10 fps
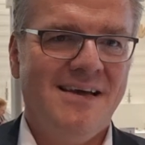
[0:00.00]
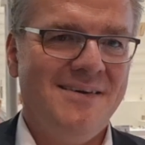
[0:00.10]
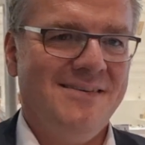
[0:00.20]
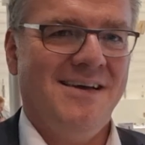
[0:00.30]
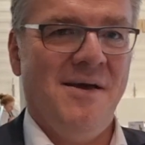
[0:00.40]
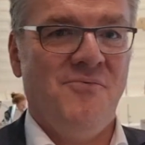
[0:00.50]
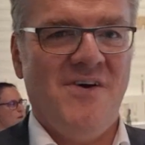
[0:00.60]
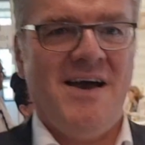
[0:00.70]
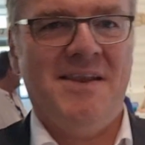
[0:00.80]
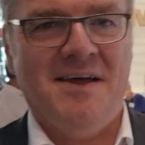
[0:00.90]
Yeah, I'm
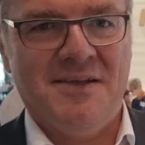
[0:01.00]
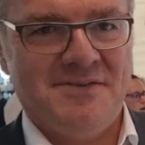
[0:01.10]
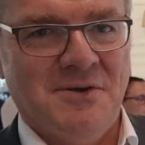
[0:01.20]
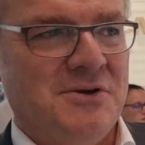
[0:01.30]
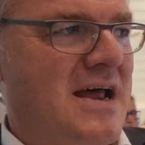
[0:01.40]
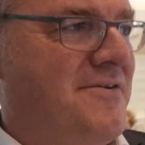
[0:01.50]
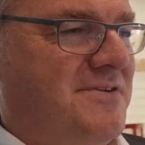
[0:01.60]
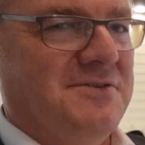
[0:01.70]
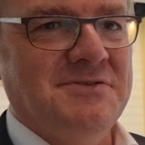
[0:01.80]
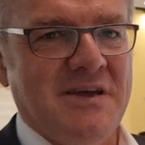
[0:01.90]
fine. So good
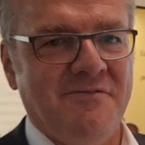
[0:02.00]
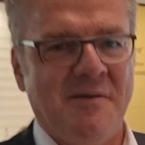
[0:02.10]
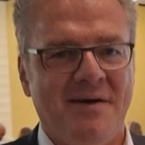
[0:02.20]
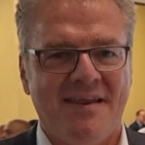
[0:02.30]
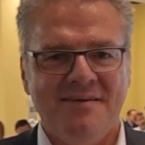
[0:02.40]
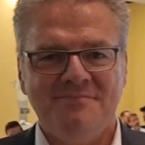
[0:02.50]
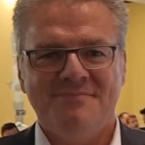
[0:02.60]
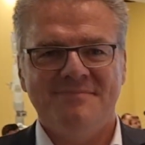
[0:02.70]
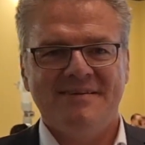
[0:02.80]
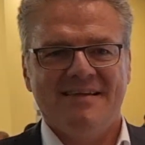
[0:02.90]
afternoon to everybody.
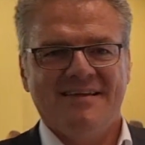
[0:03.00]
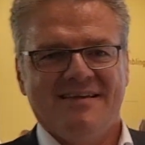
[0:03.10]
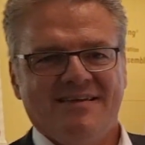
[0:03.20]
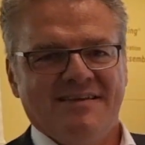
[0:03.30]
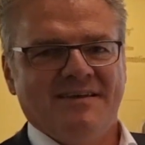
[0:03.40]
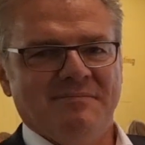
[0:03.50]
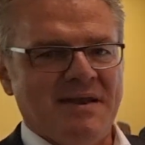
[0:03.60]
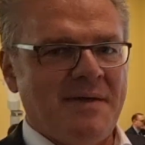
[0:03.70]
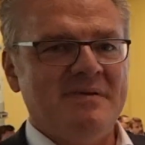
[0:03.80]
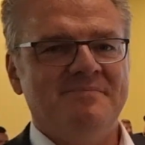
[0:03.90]

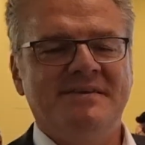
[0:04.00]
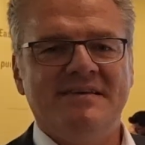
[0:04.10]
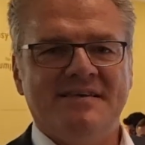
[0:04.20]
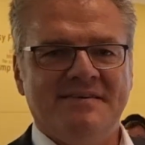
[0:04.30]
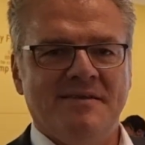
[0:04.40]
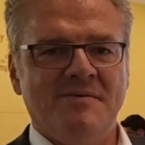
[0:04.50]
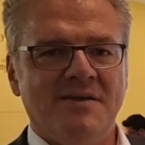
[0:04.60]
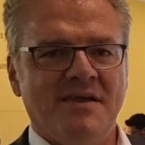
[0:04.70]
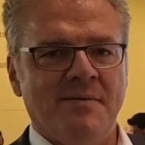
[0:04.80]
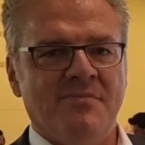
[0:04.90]
My name is Matthias
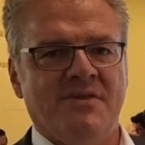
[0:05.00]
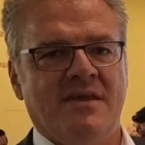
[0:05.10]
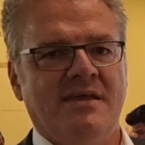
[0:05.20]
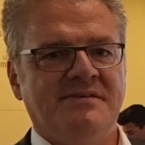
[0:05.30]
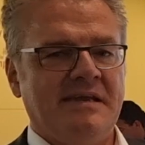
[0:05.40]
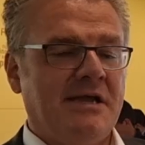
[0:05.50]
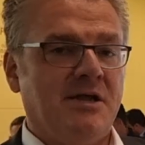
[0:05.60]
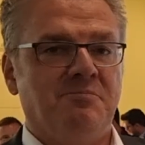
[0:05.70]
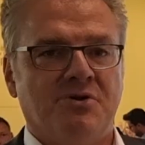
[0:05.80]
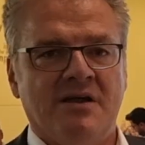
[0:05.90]
Hiddemann. I'm the
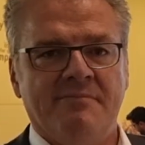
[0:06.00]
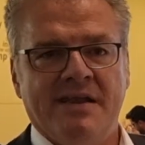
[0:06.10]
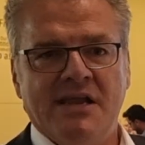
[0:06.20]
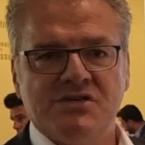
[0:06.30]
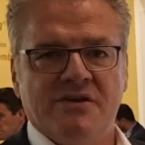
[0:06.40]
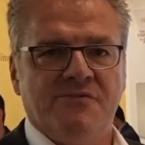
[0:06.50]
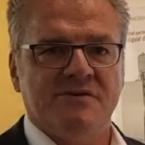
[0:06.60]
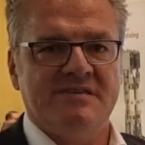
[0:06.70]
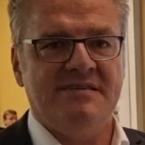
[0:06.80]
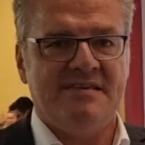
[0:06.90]
Technical Product Manager for
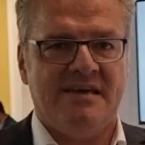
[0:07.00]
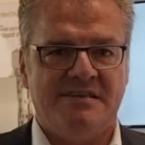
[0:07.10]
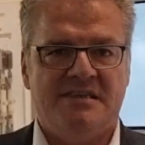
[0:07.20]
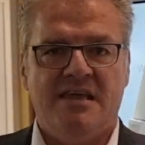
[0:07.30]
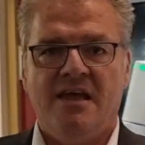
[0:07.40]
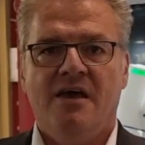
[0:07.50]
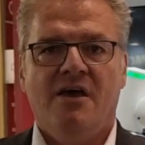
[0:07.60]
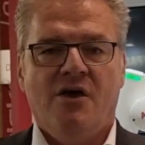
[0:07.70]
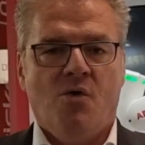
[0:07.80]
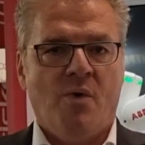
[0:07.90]
CCIT
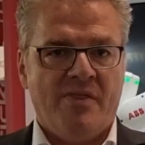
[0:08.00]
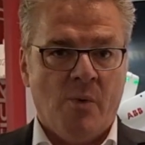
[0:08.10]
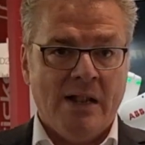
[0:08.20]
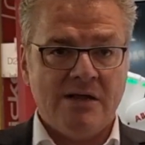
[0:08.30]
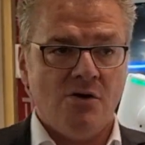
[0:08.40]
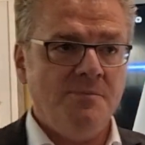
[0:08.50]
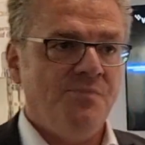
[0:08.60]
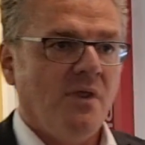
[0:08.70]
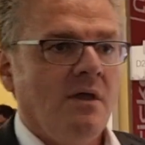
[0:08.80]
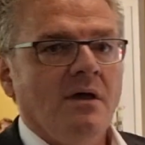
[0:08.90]
with the Wilco.
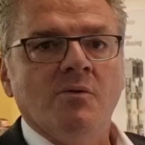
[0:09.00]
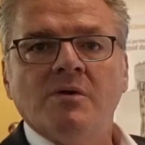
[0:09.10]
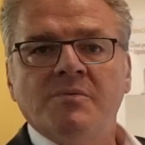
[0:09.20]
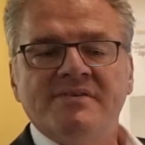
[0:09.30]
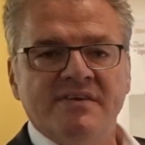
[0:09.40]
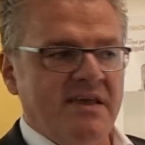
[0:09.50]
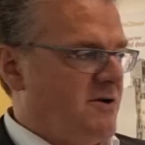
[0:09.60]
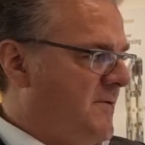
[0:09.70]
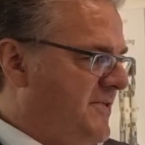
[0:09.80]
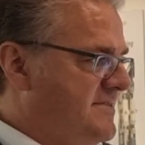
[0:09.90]
And what we see
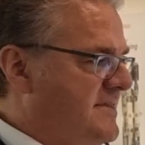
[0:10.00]
here on this